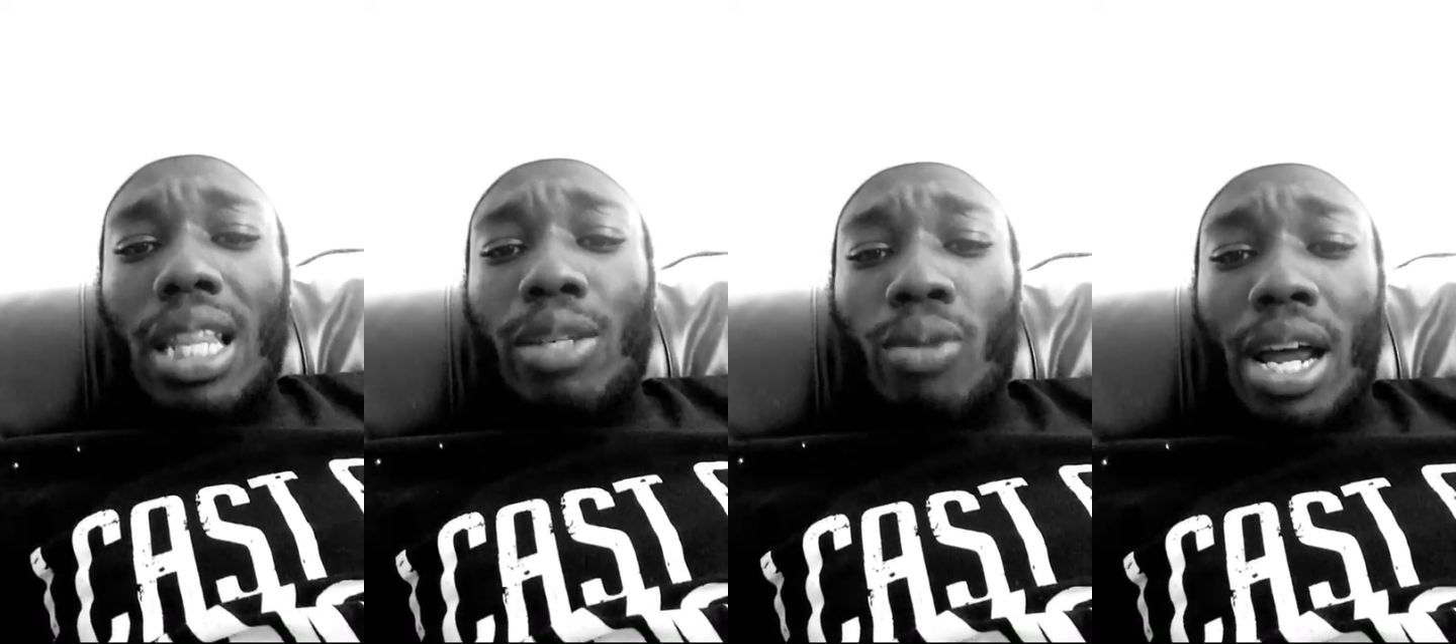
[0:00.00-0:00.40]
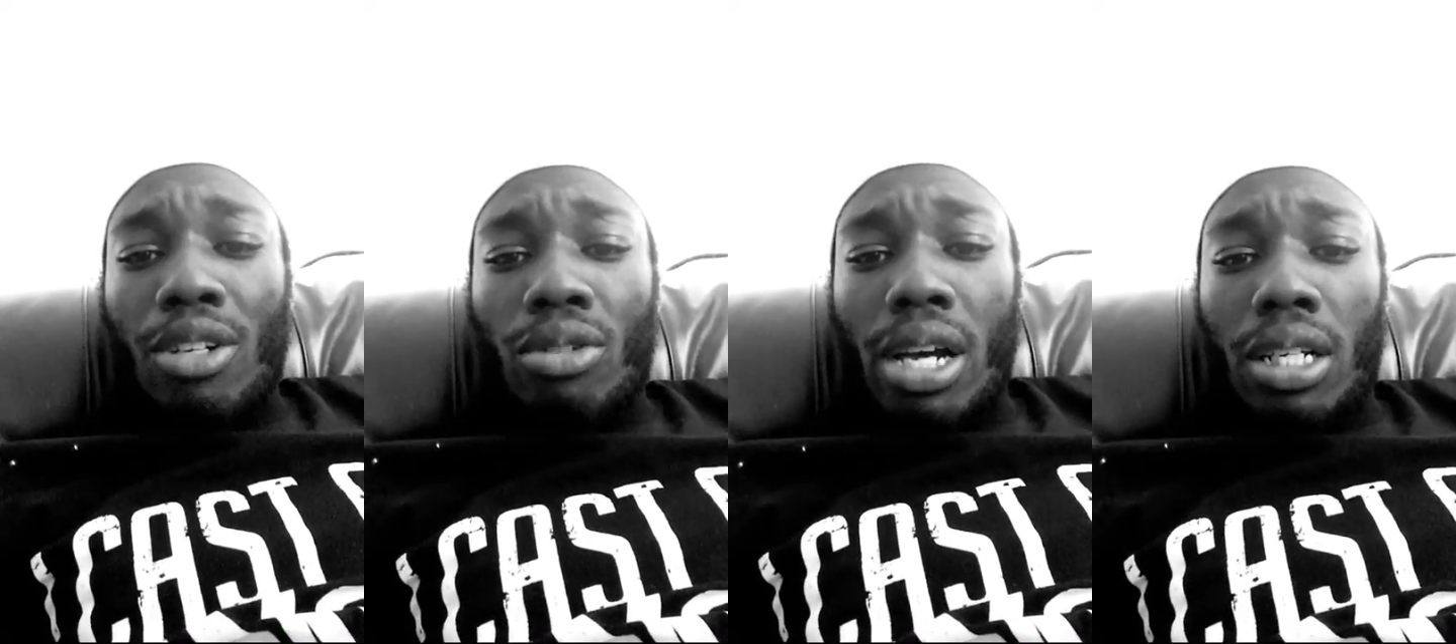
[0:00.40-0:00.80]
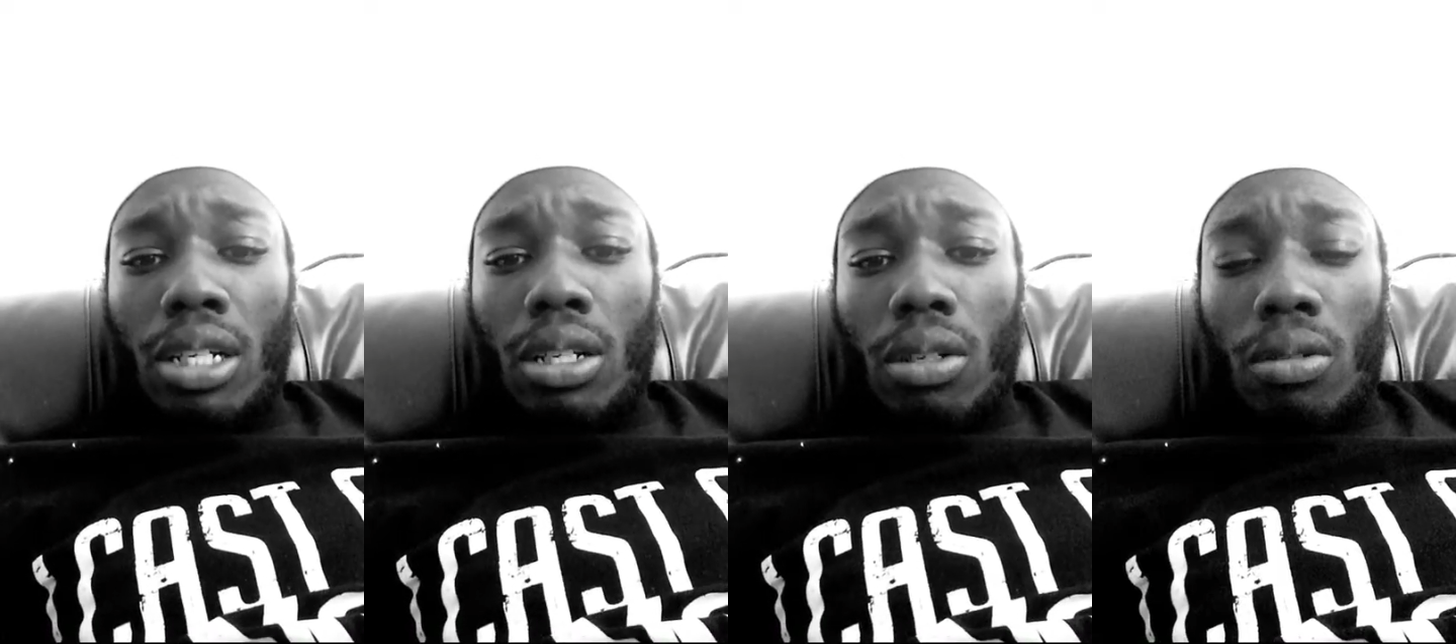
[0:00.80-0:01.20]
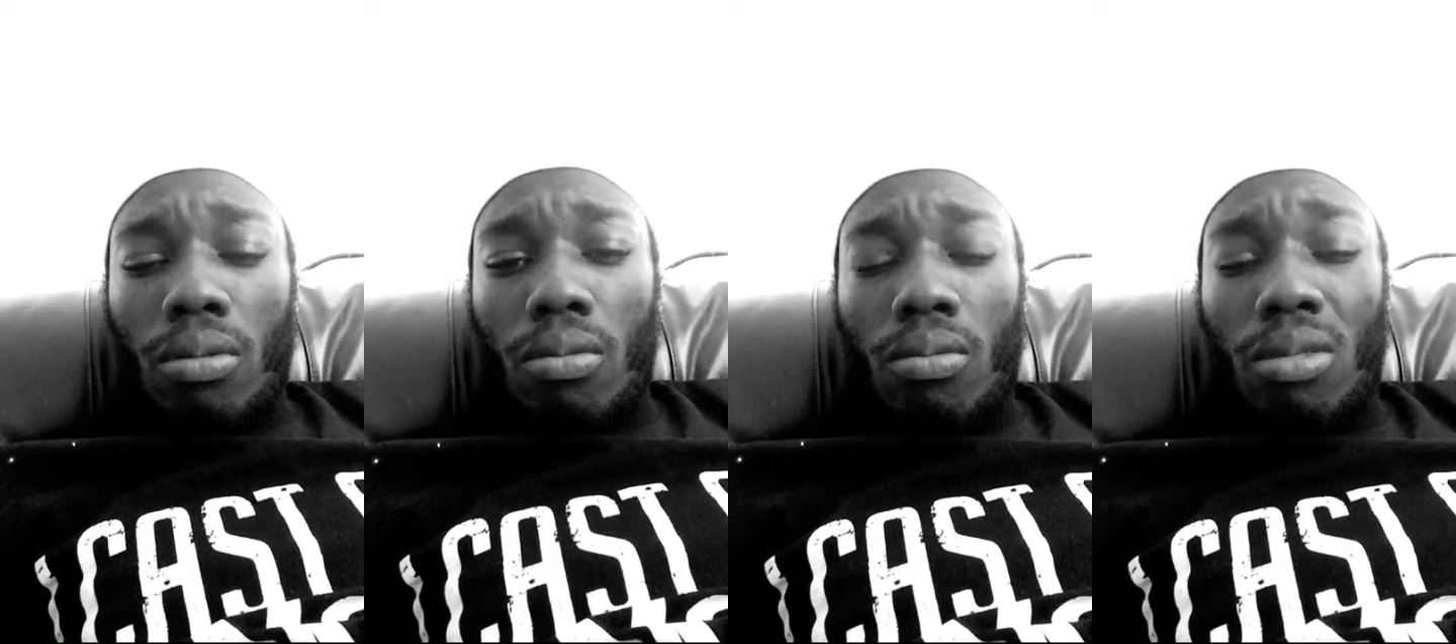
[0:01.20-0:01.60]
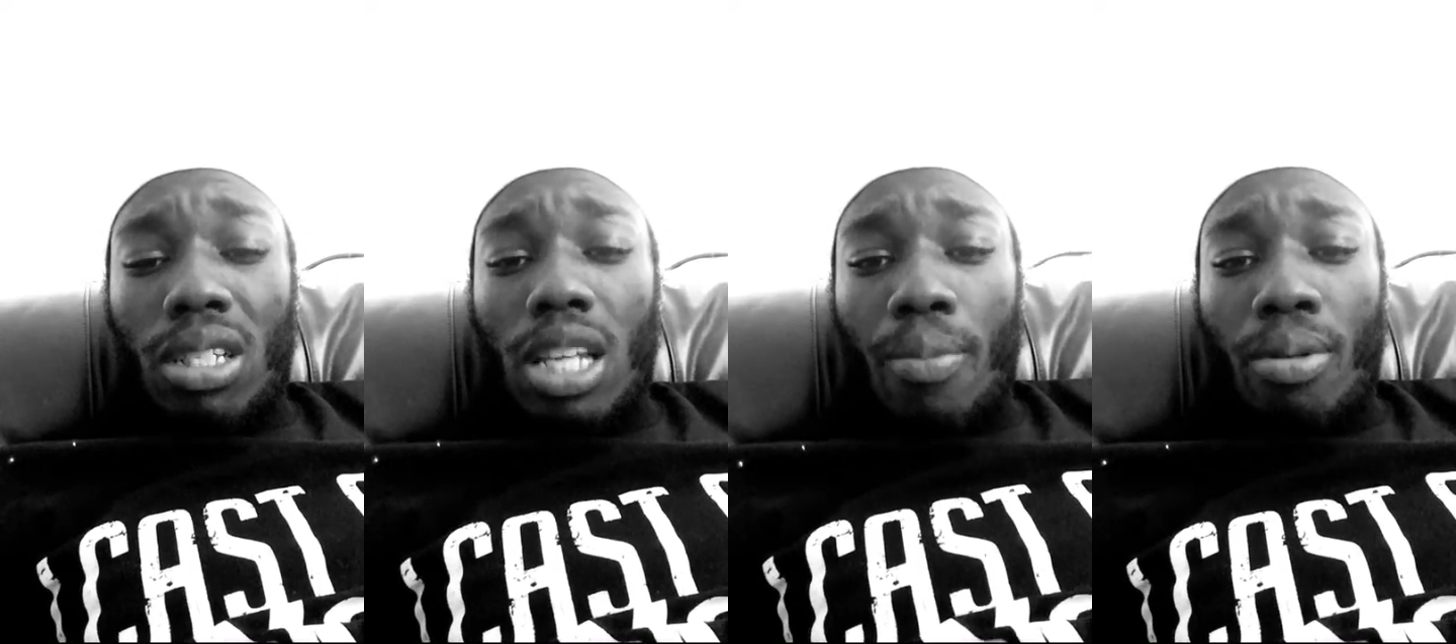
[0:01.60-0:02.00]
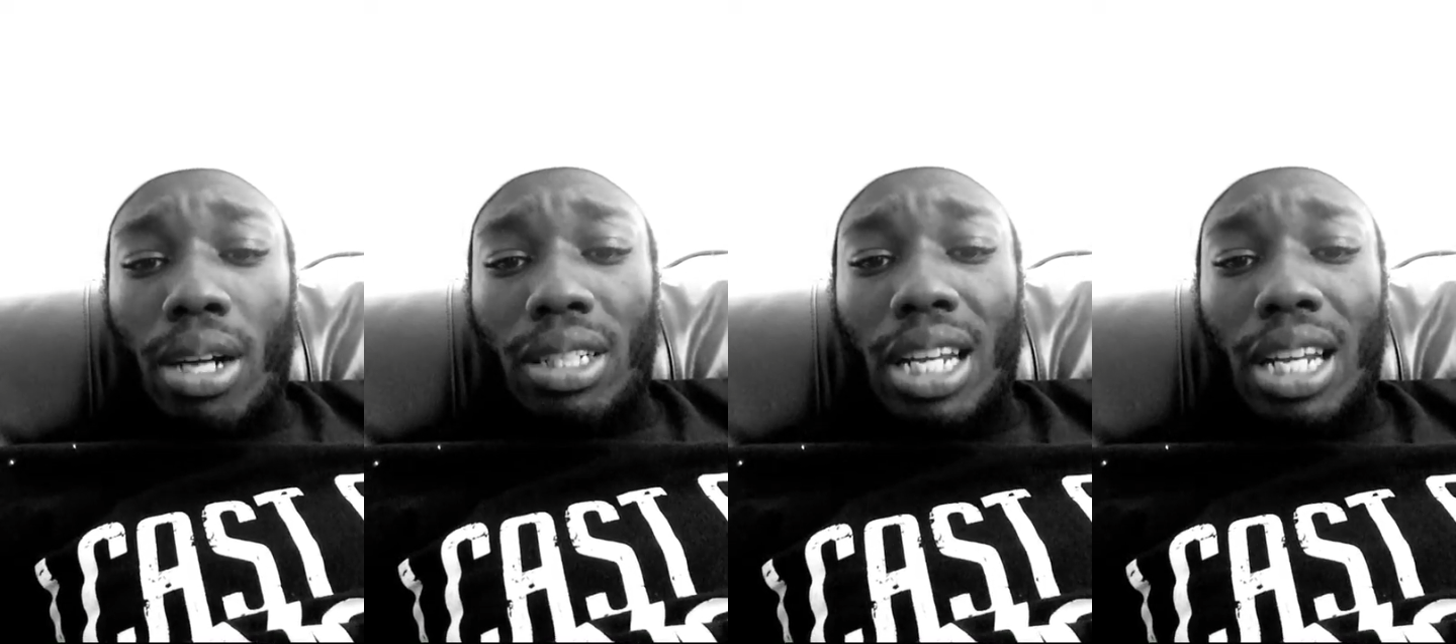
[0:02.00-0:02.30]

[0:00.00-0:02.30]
that's what I tried to do with set prices.